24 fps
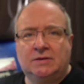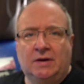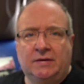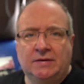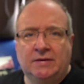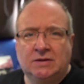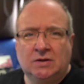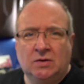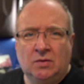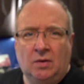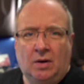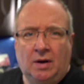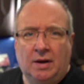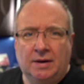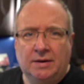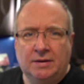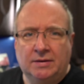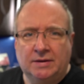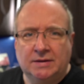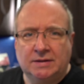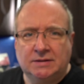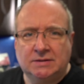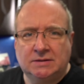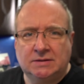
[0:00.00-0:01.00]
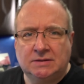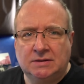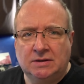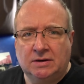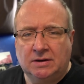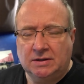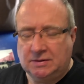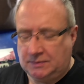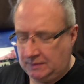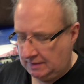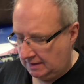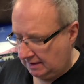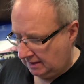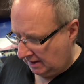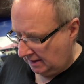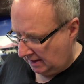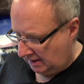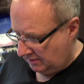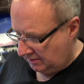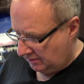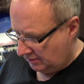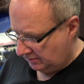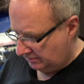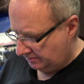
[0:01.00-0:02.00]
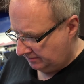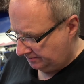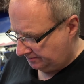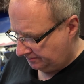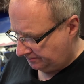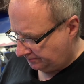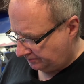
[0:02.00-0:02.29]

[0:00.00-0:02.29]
so it's quite a nice bit of cable.